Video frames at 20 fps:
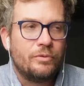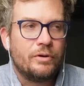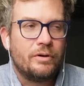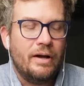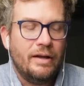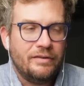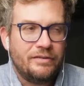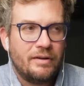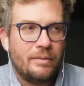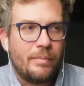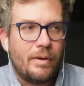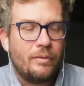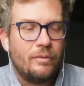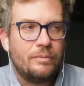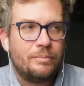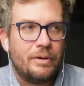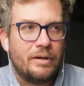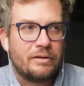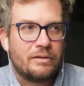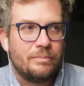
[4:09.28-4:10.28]
The last time I
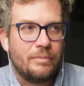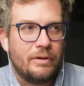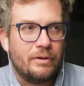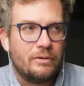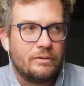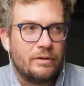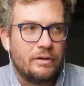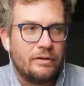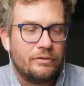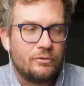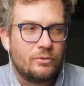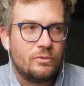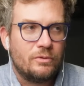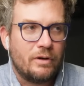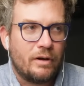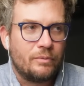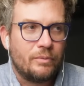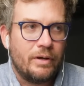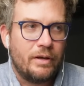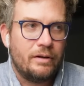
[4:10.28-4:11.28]
went back to my old high school,
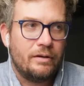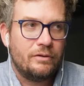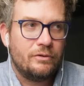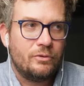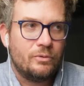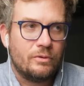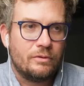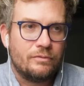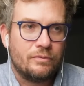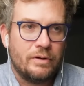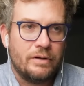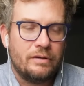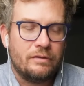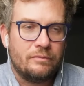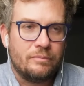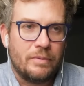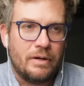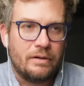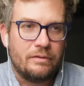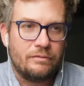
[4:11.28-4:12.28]
I ran into a friend of
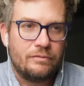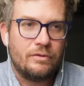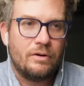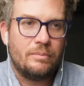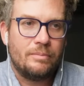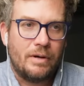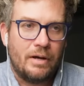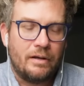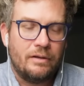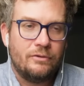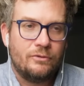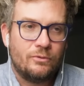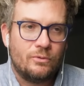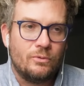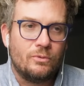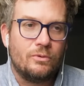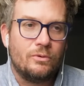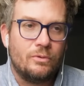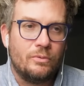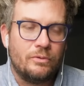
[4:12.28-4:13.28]
mine from high
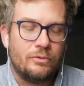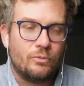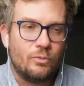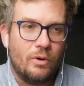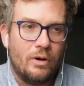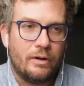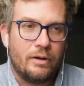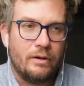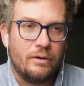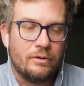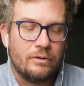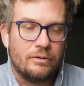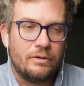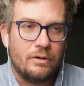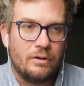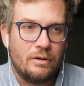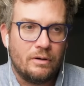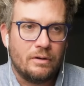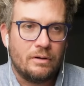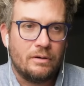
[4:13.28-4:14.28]
school who was walking her
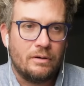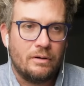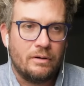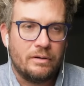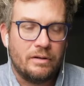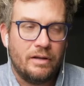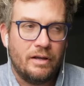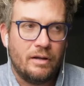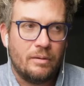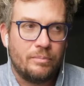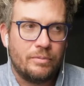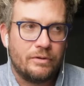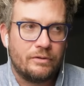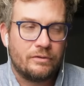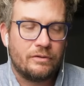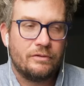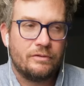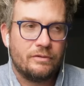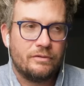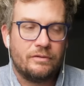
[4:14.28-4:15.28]
dog on campus
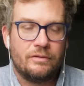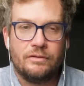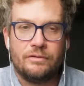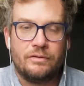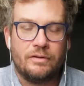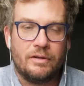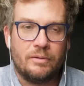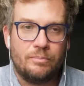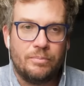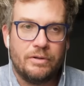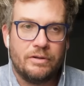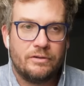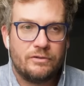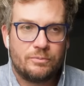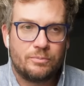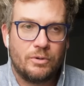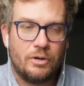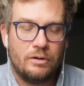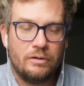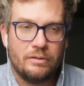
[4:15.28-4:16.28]
because it's this big
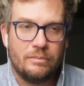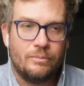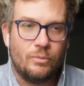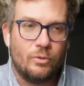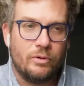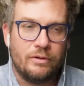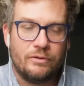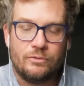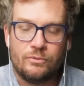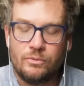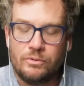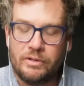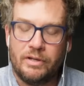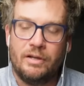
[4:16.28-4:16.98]
sprawling boarding school